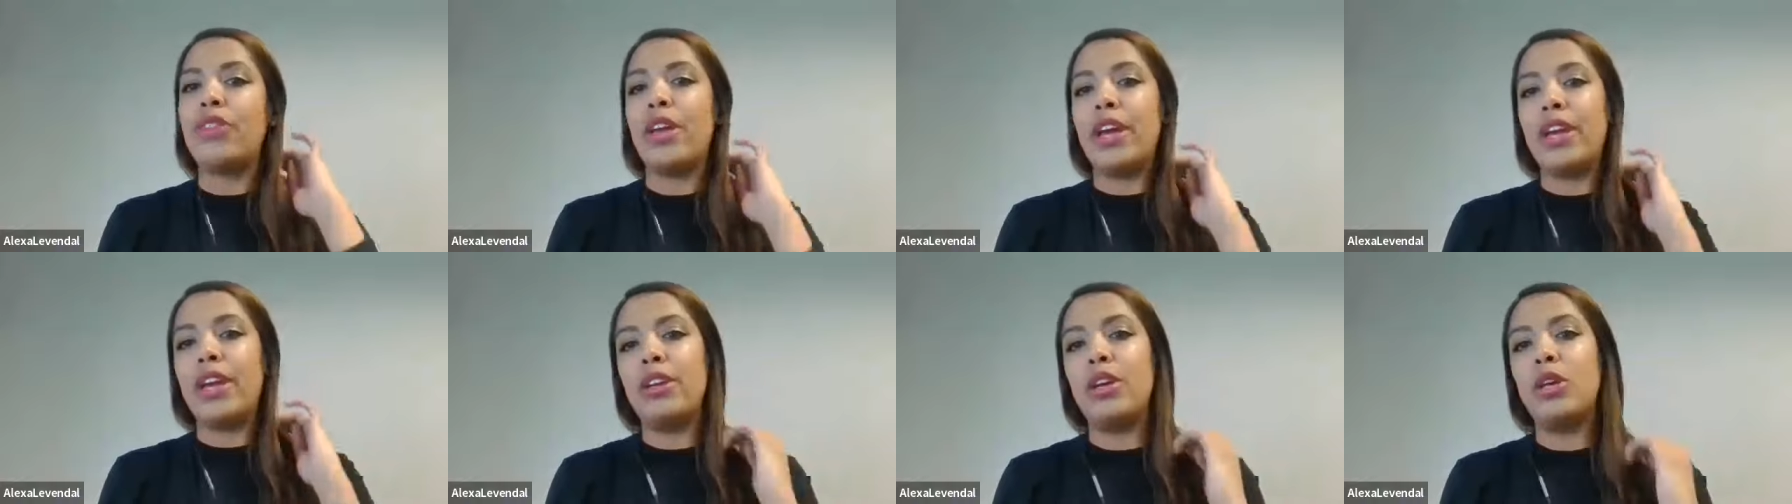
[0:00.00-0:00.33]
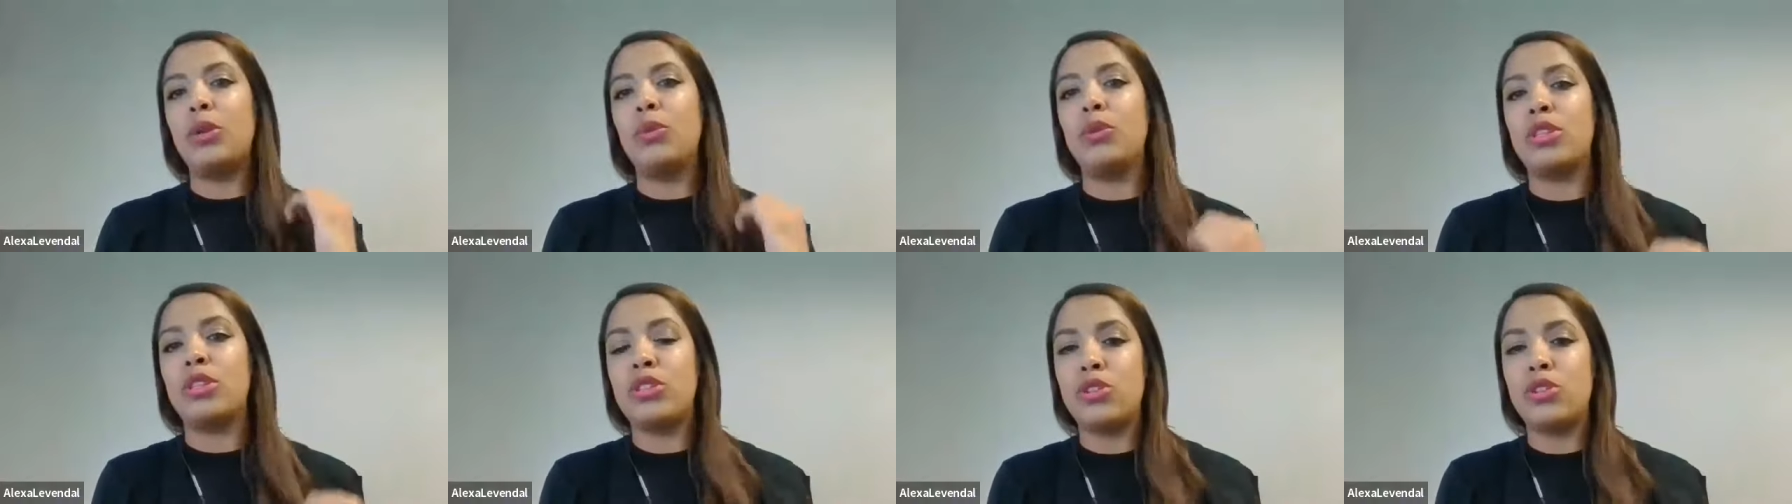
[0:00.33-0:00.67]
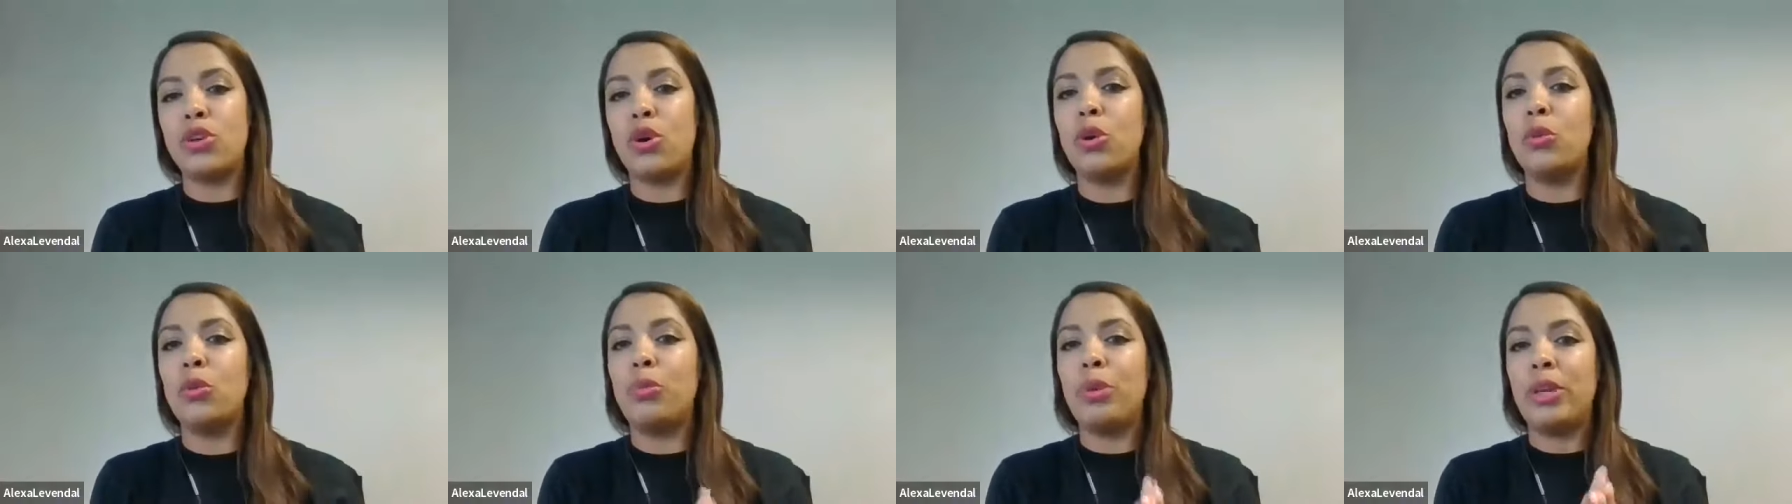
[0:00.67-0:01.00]
then it would
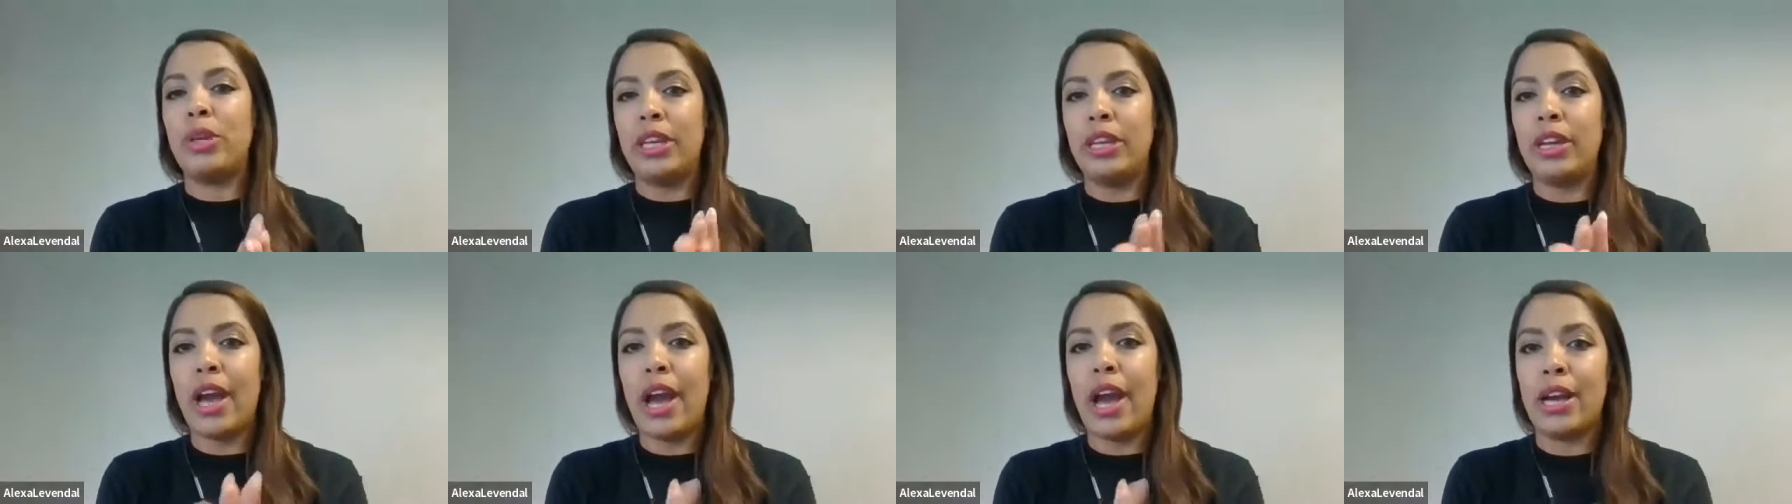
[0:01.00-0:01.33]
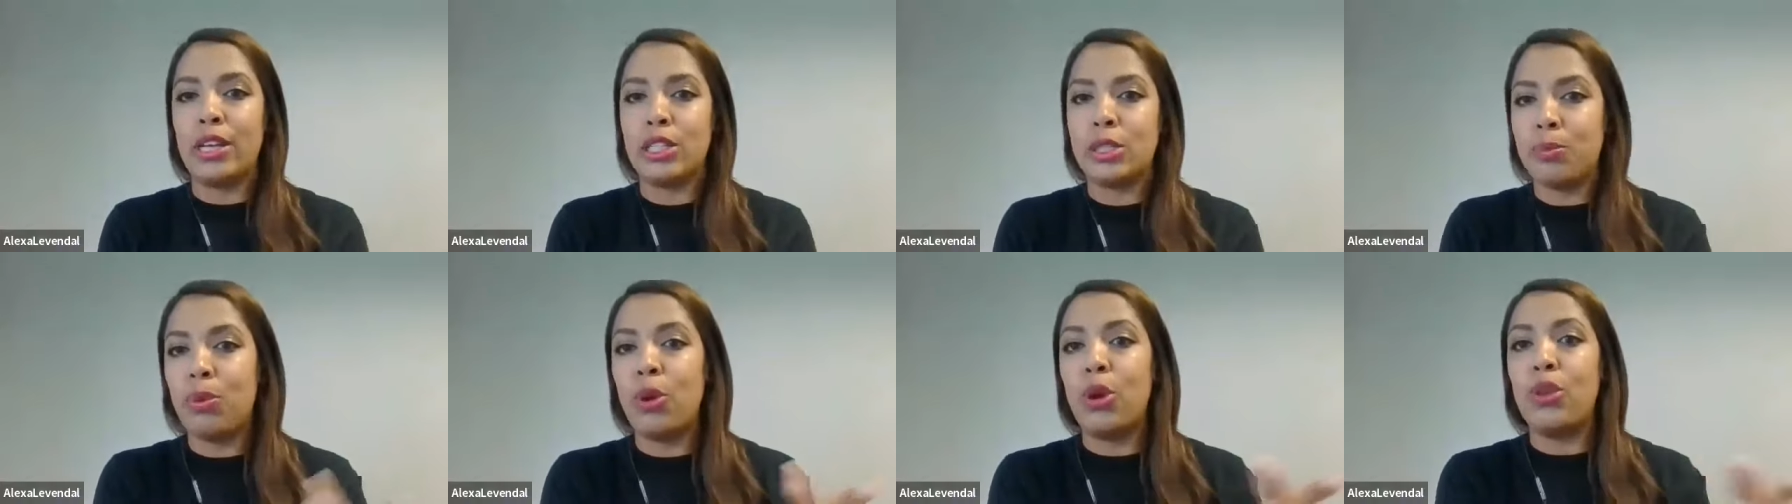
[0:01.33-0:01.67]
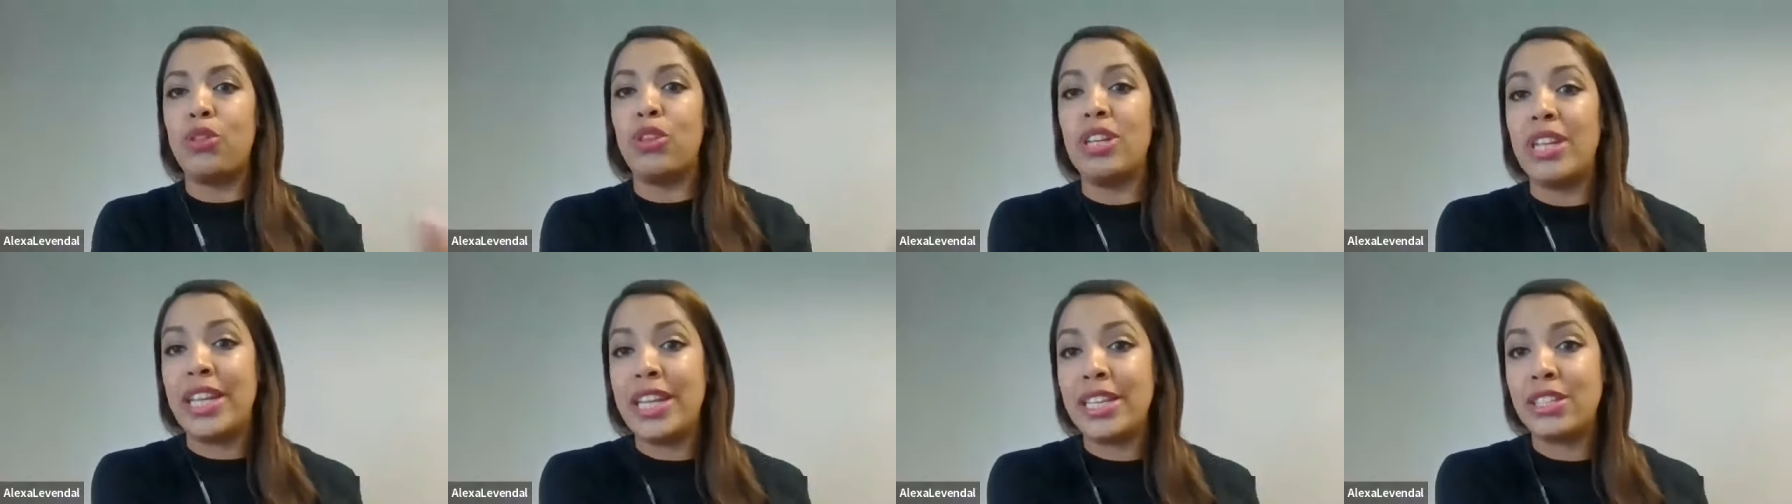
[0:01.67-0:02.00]
still be as per
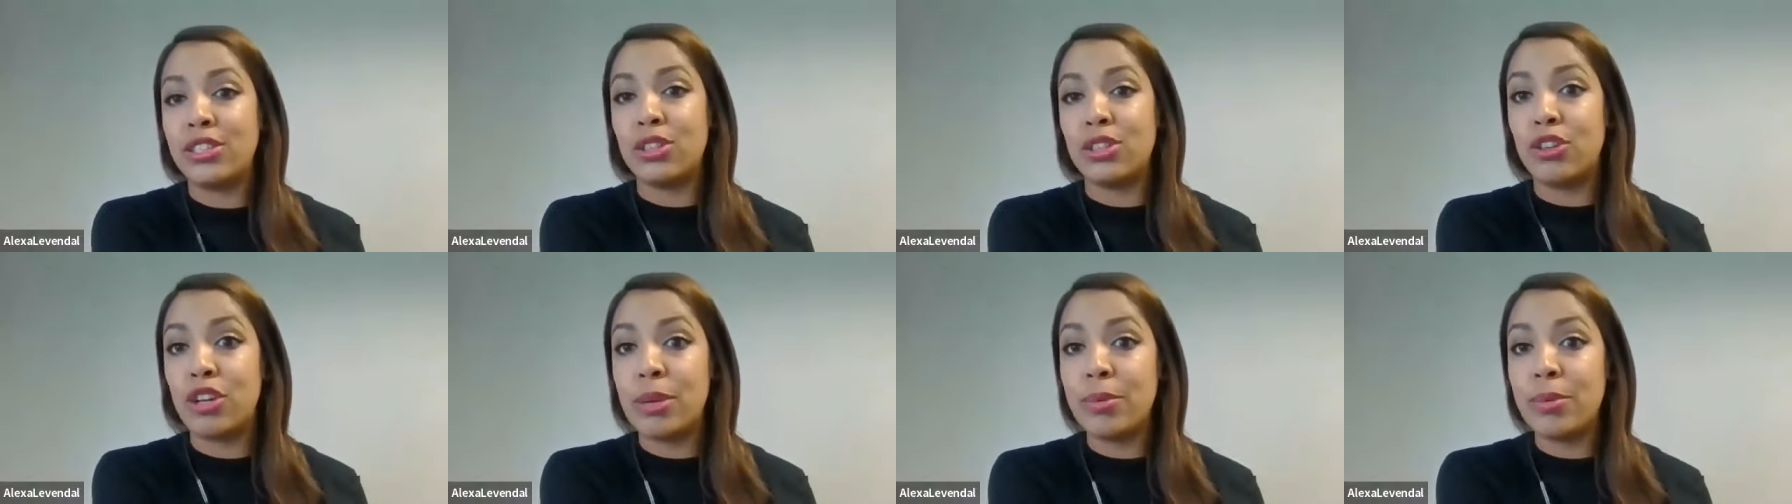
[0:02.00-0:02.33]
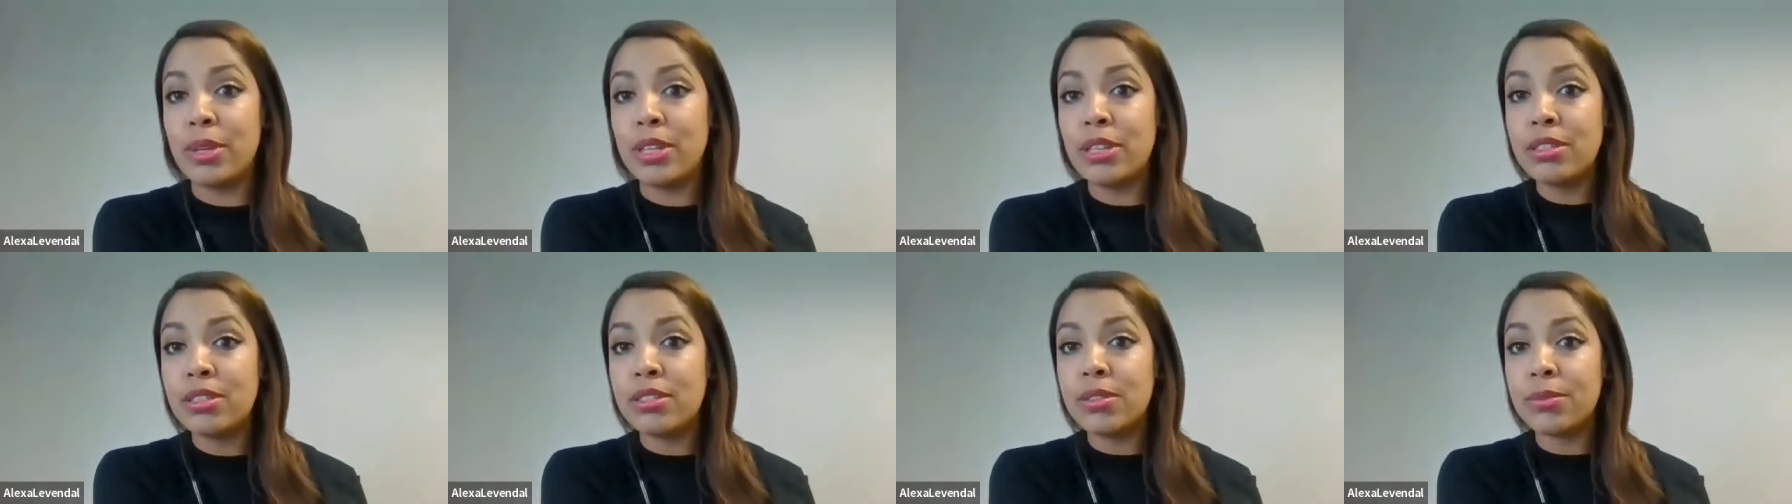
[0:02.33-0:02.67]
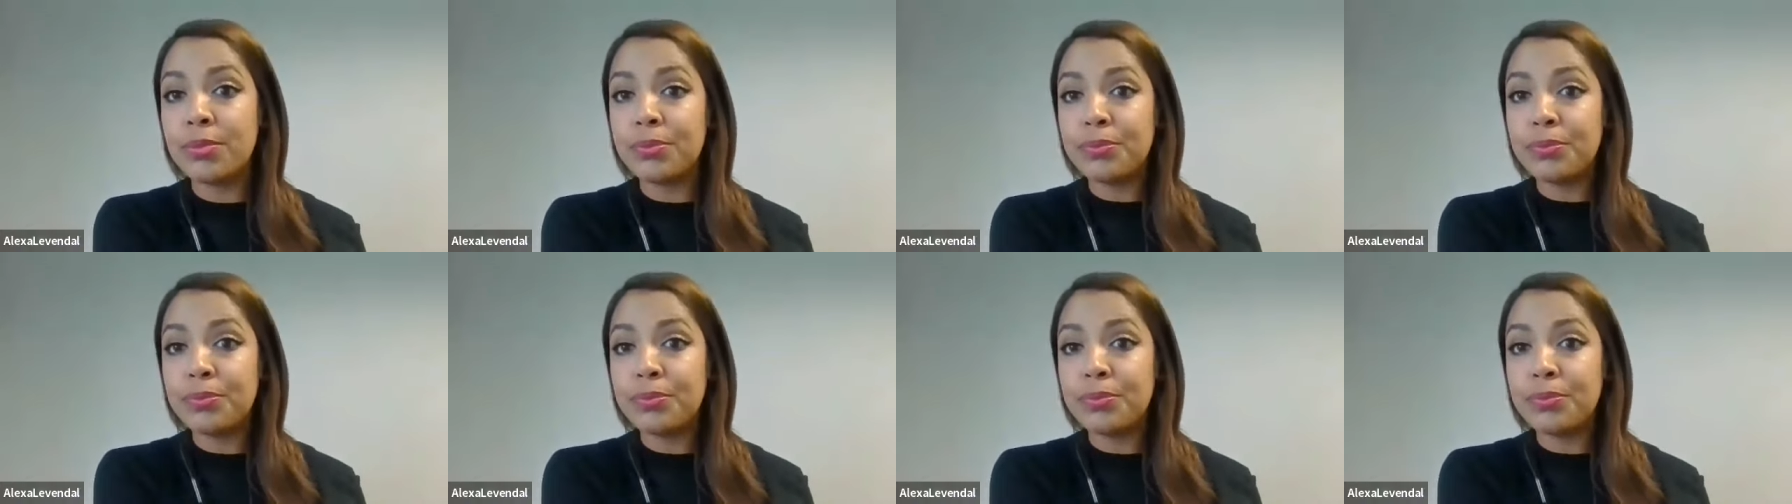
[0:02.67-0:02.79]
the lease agreement.